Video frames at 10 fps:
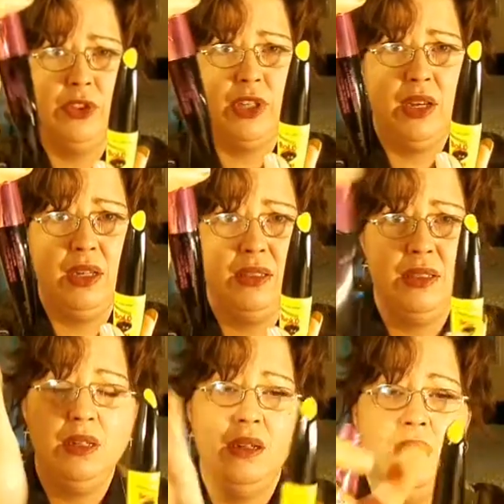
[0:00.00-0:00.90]

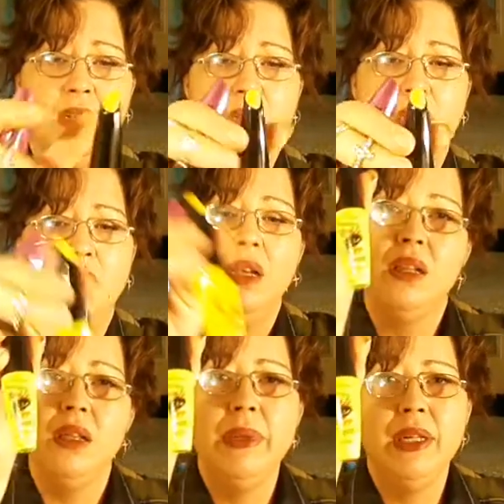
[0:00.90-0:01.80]
size,
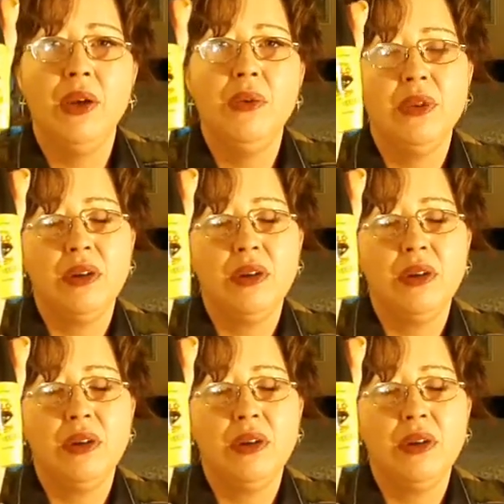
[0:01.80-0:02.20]
let me know in the